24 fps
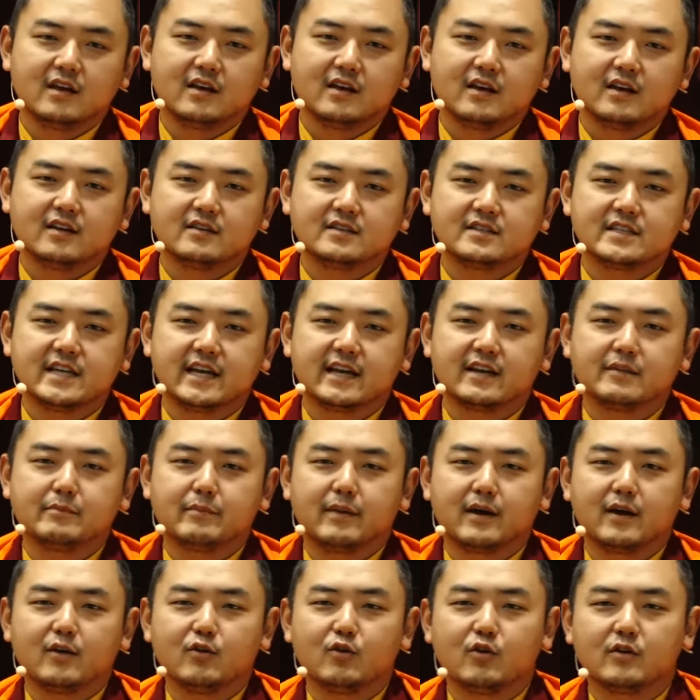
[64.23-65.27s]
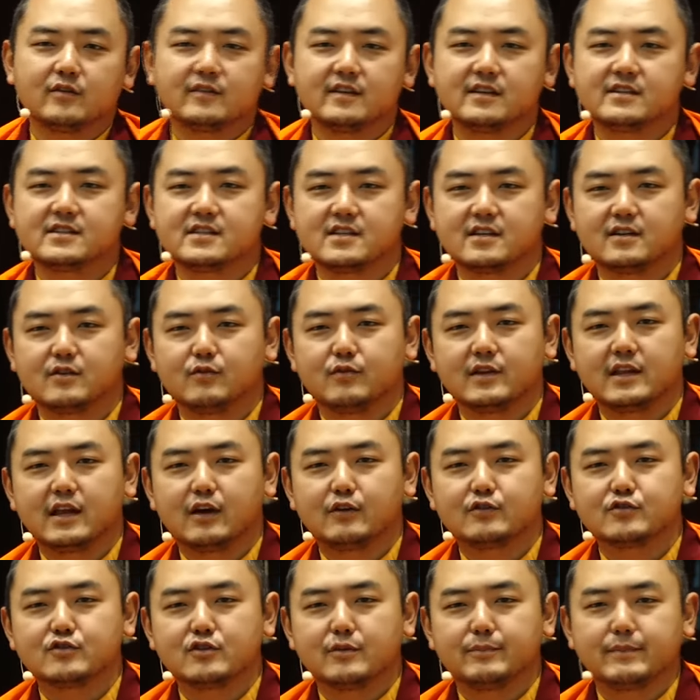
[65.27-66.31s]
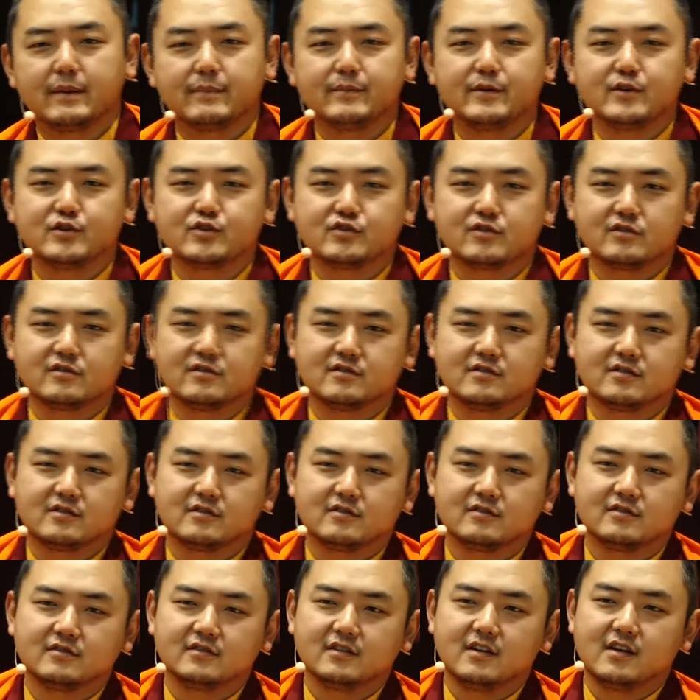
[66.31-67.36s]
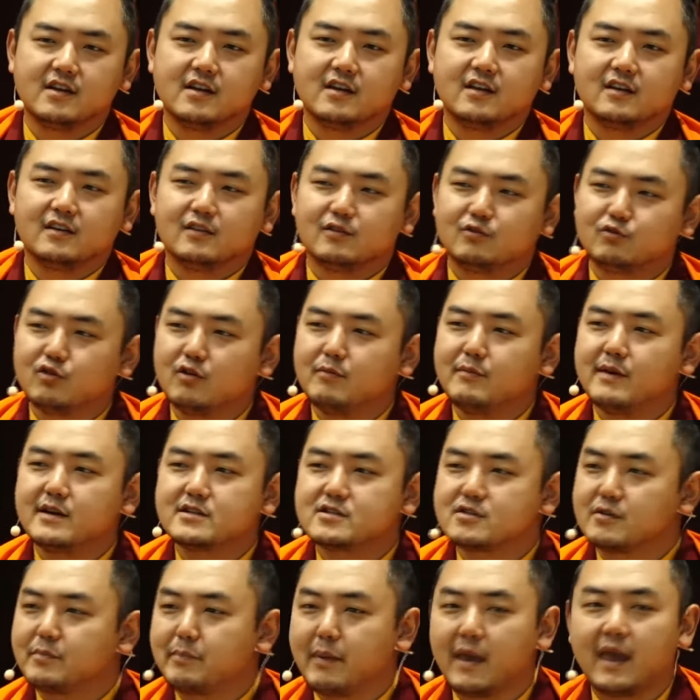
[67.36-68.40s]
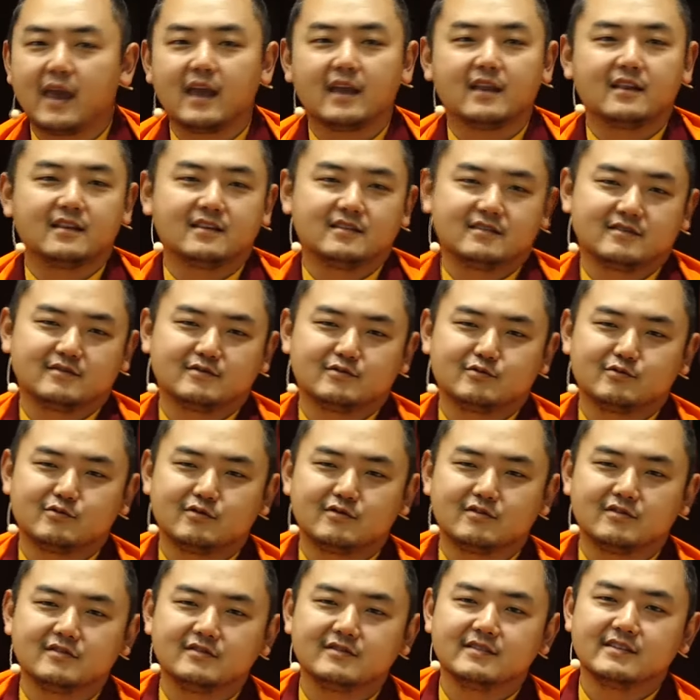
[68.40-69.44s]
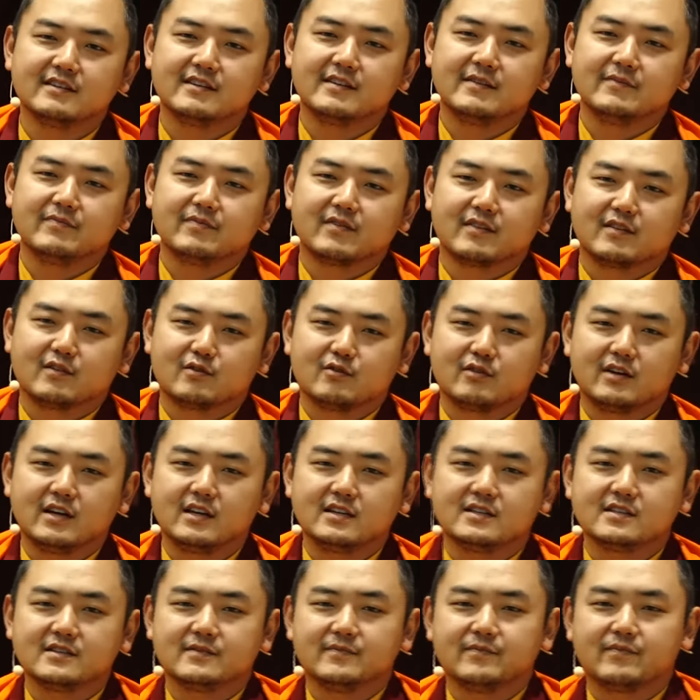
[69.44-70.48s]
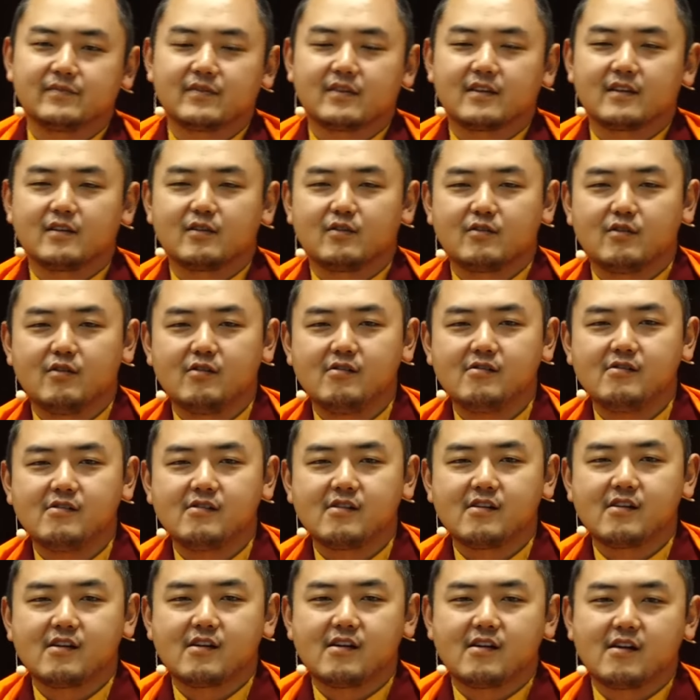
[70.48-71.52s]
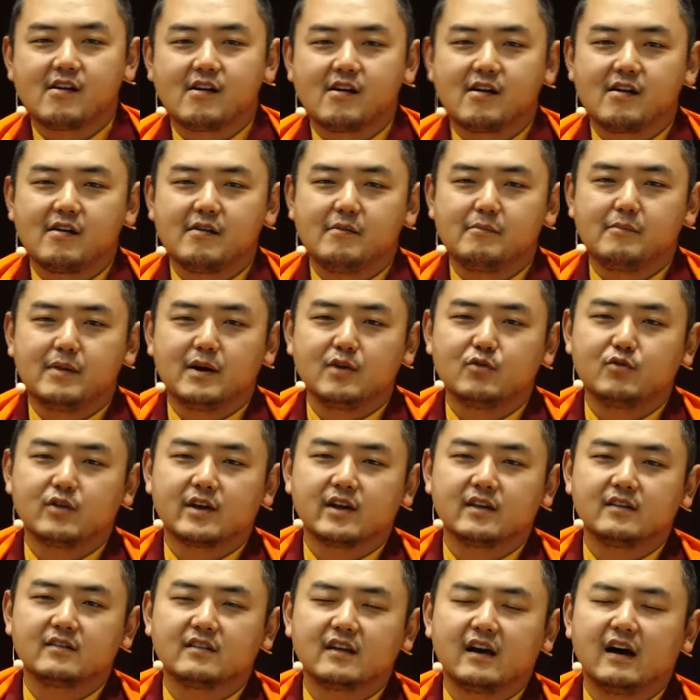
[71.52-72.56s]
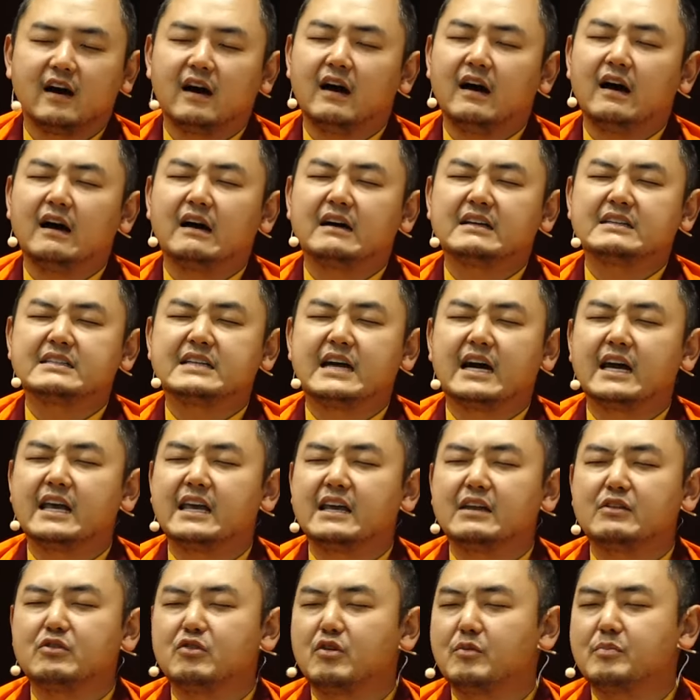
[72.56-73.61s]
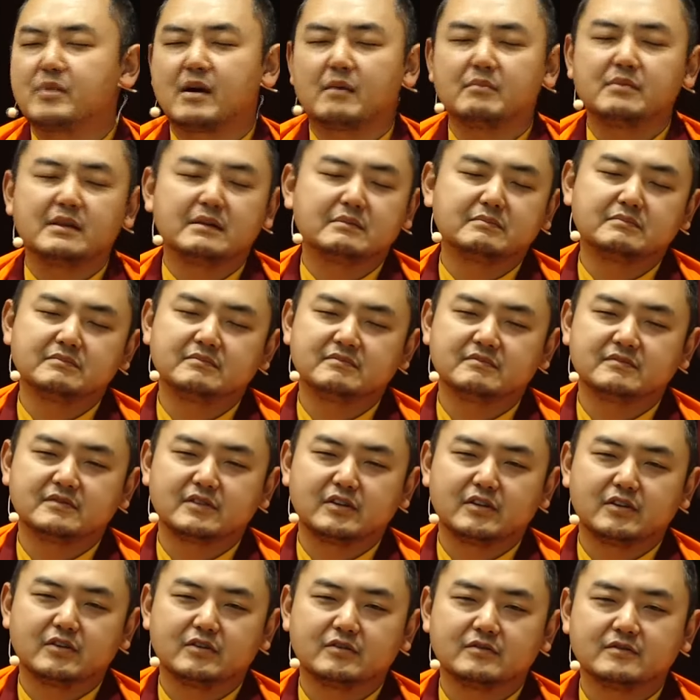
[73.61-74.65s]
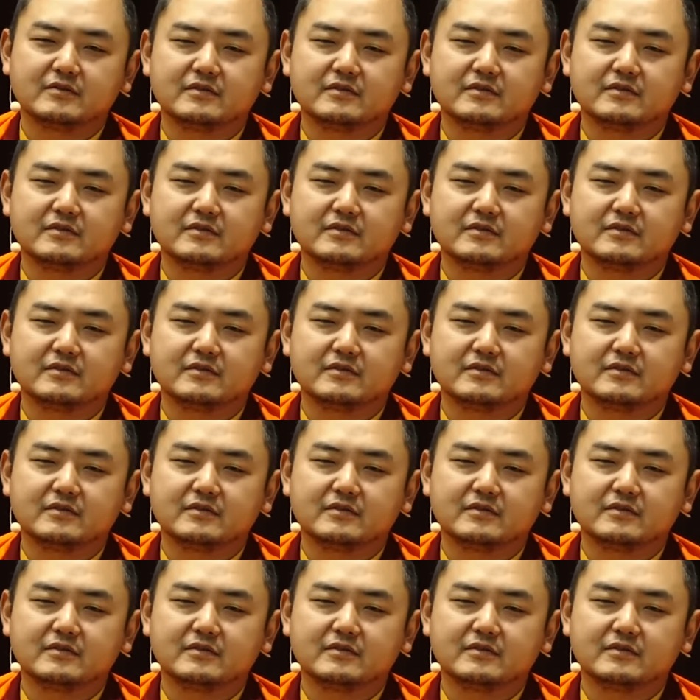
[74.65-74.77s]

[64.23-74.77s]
is taken by your sister without your permission, you know. So much of pain, you know, right? You know? But you can say, ah, dying, no problem, you know.